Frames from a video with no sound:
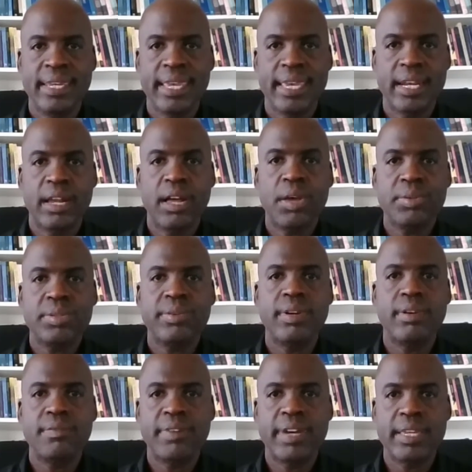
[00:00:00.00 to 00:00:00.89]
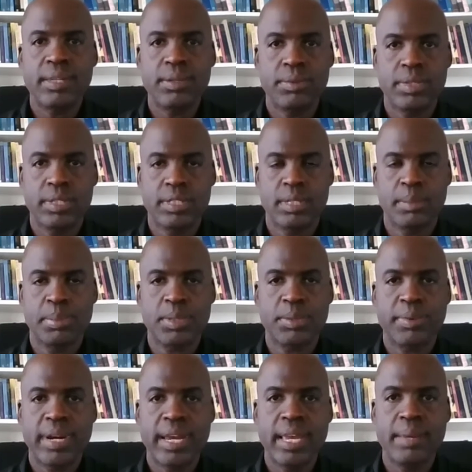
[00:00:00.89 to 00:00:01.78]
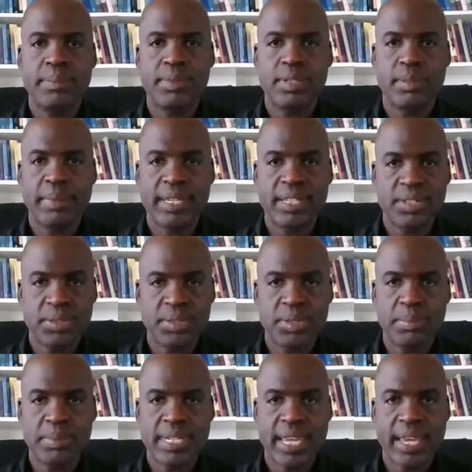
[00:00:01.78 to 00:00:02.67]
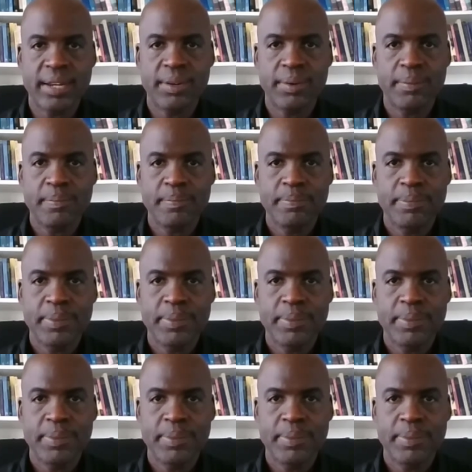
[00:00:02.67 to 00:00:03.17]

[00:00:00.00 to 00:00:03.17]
And I also invite you to subscribe to my YouTube channel.